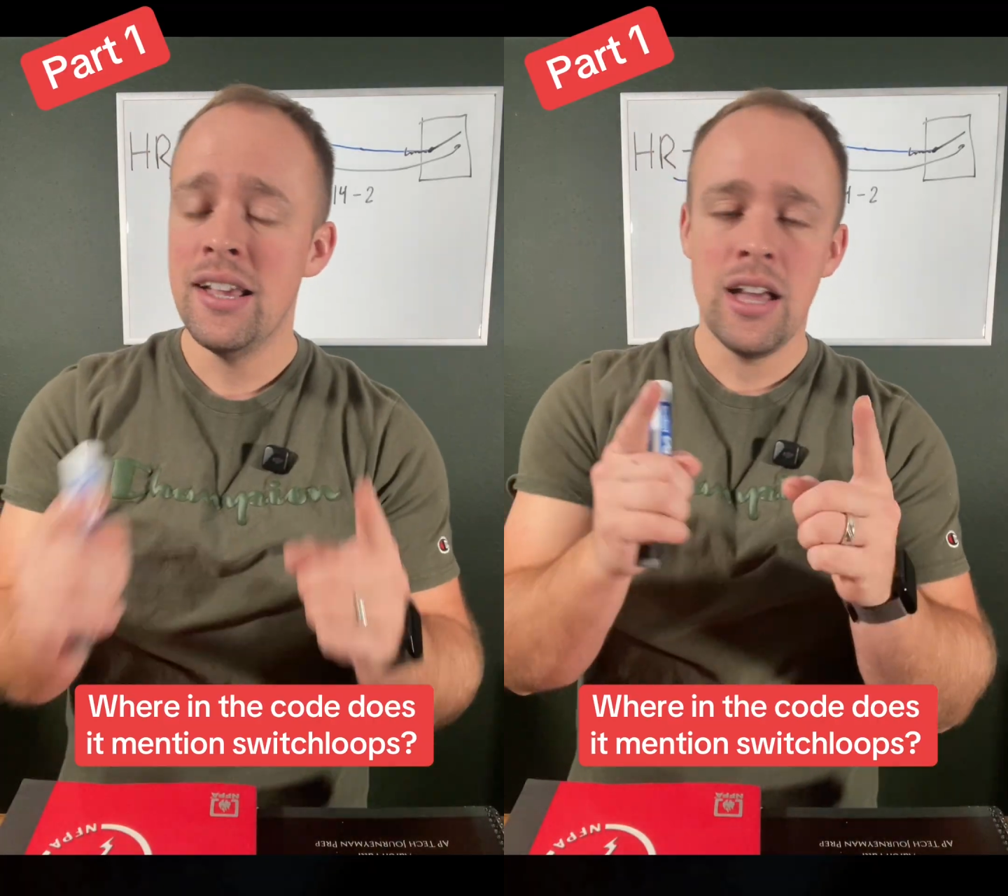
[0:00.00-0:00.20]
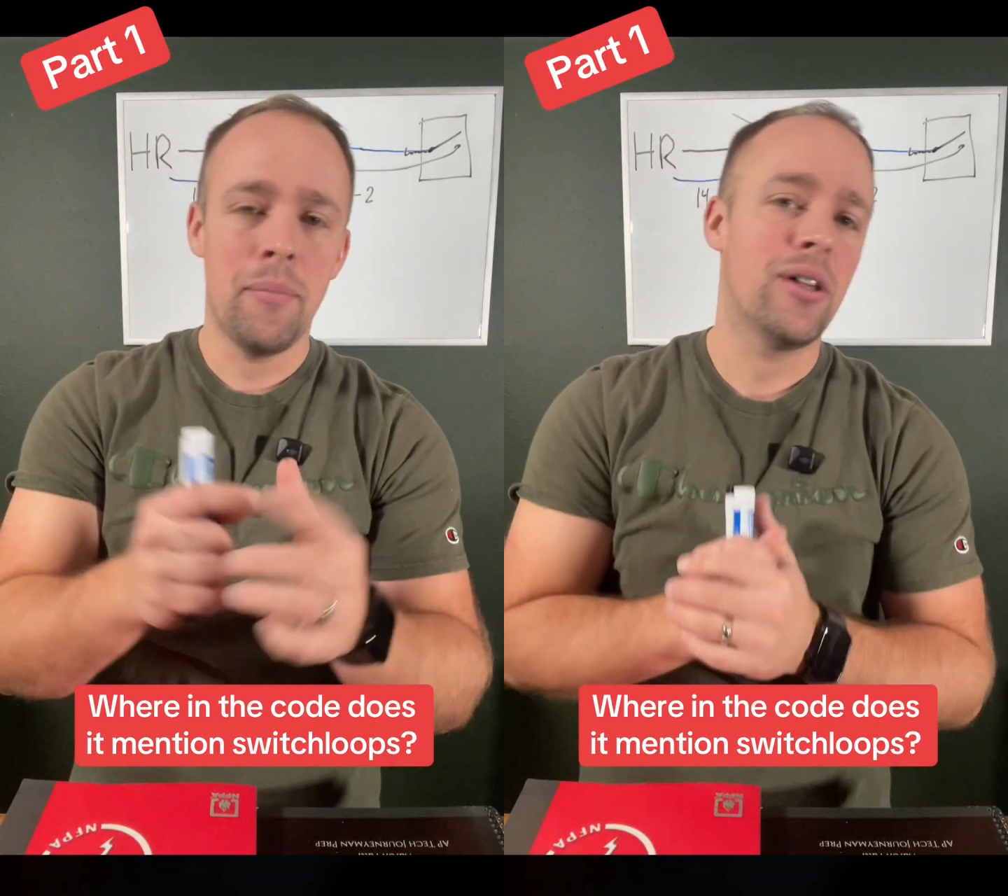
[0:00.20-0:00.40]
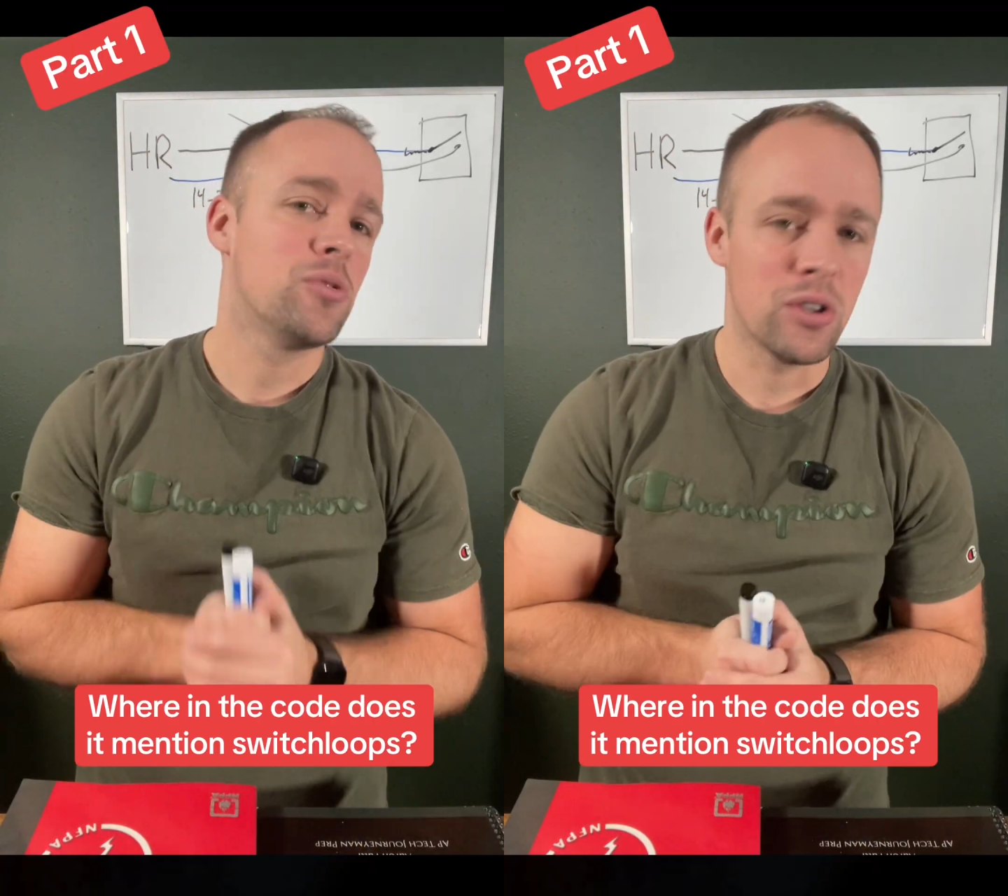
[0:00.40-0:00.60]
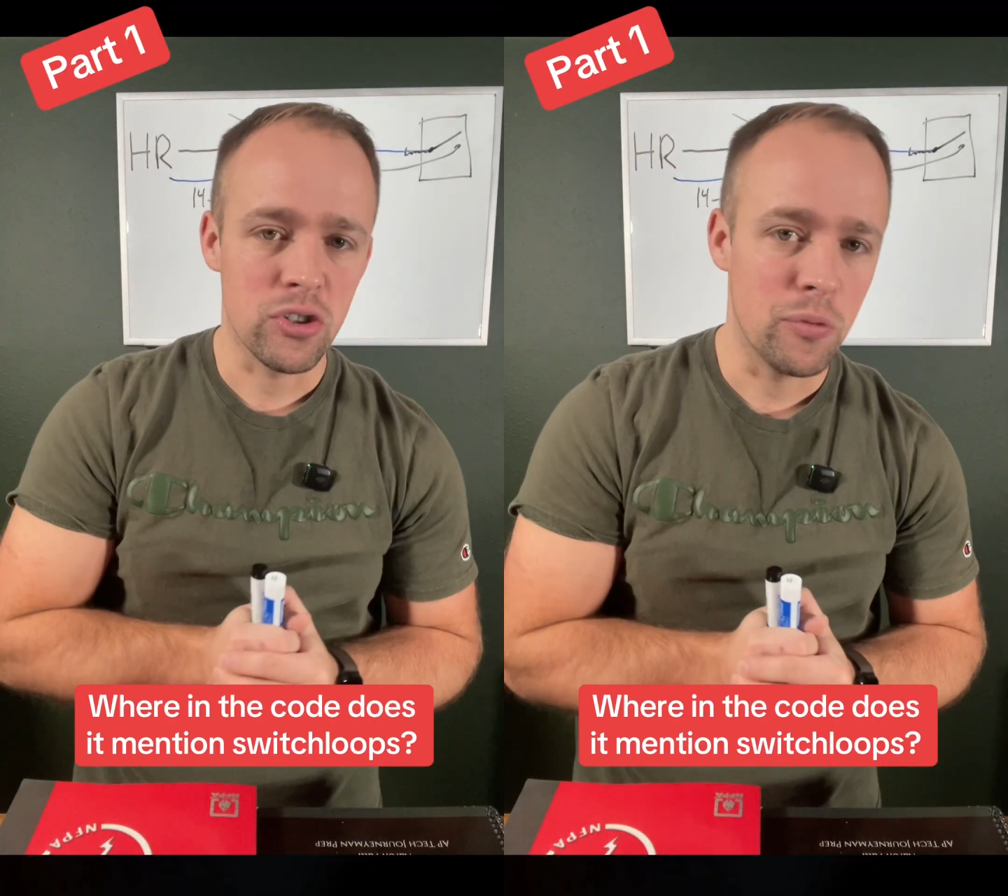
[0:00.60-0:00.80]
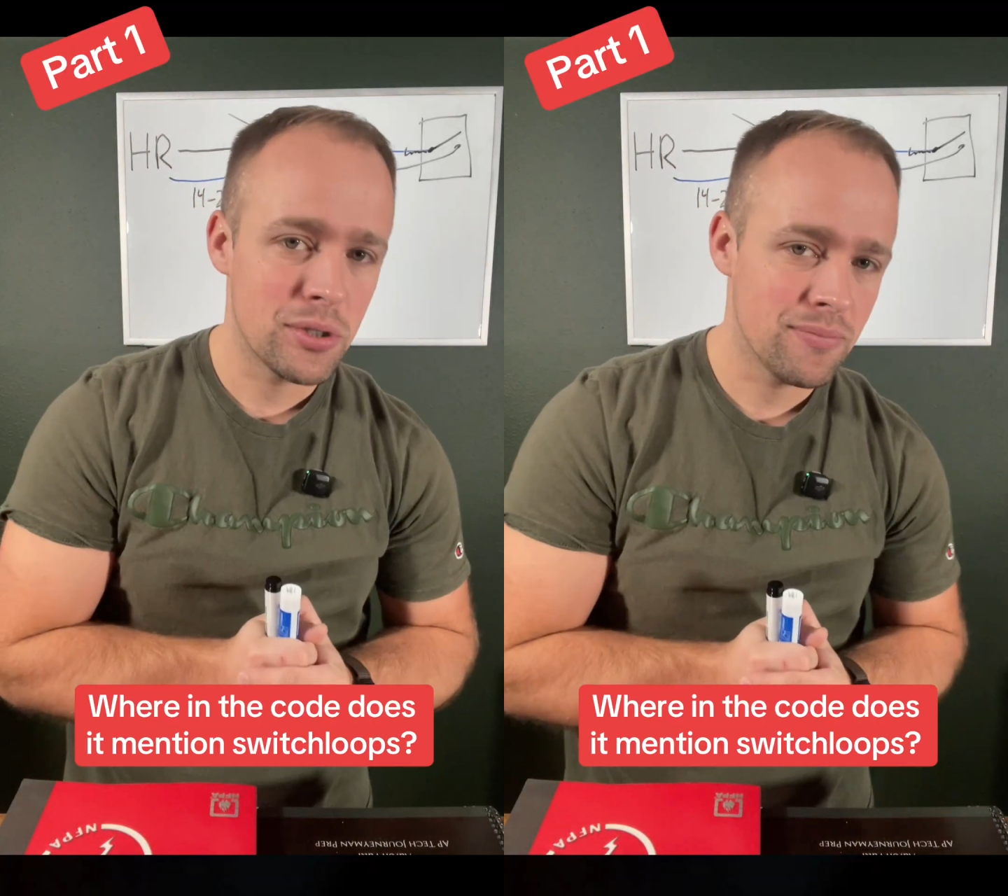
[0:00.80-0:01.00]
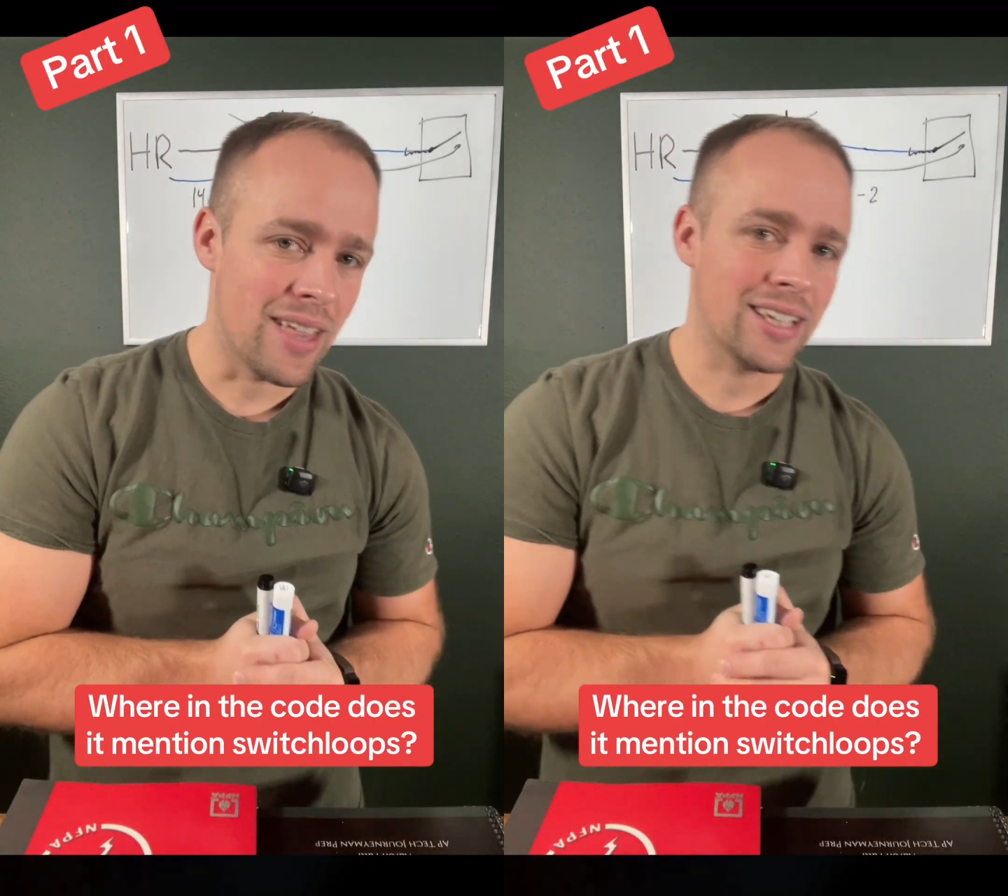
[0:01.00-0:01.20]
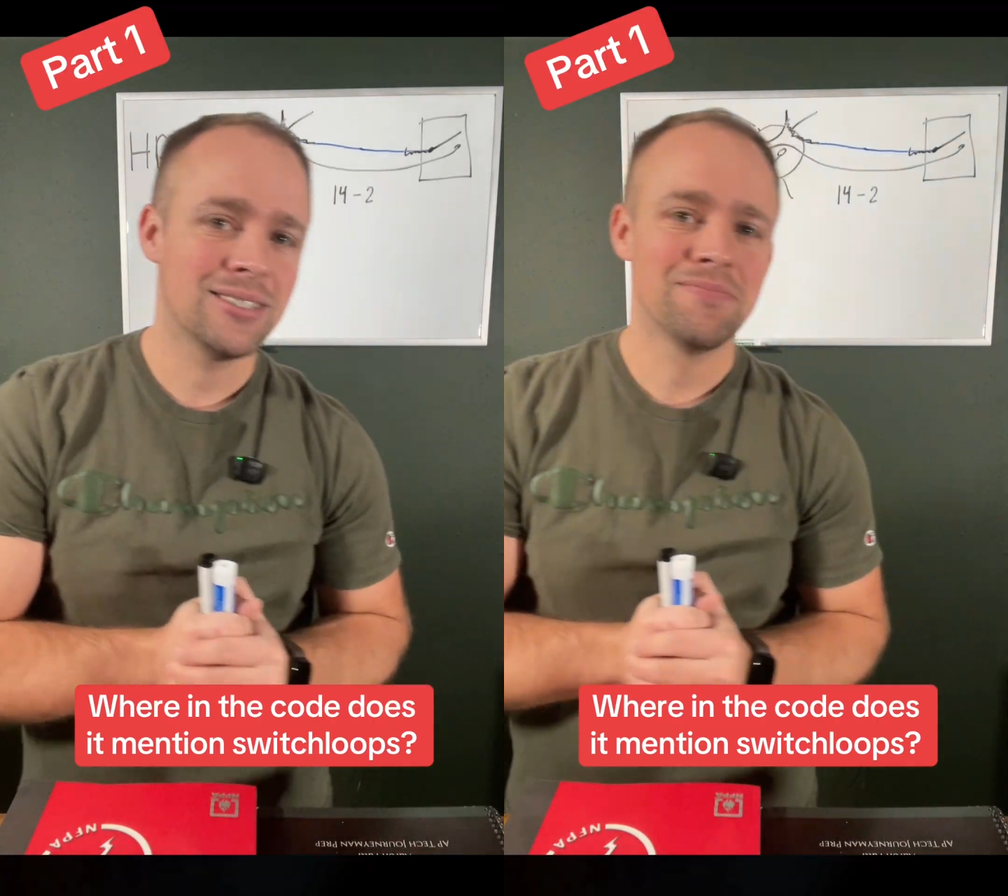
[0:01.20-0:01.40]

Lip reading: about switch loops. Thanks.